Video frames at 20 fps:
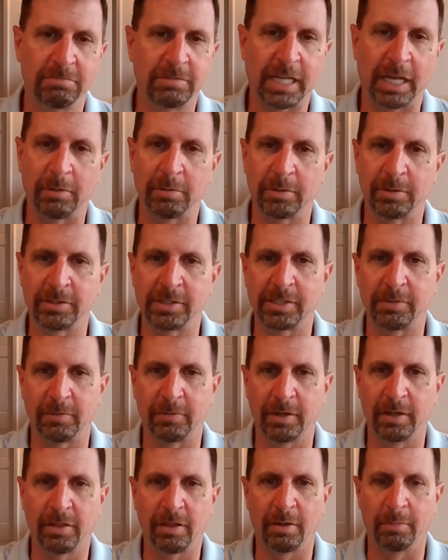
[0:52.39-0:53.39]
tables
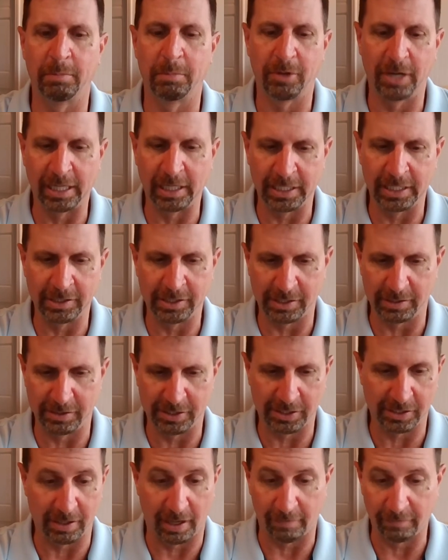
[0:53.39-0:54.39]
with umbrellas
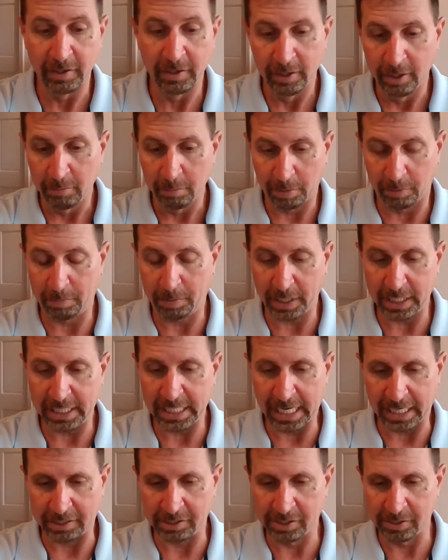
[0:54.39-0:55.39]
and stuff, but pretty
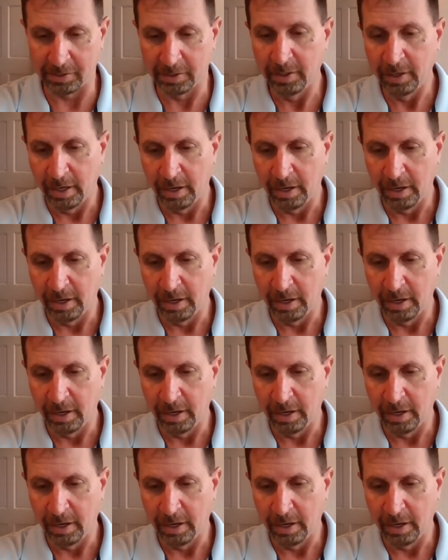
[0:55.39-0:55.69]
nice.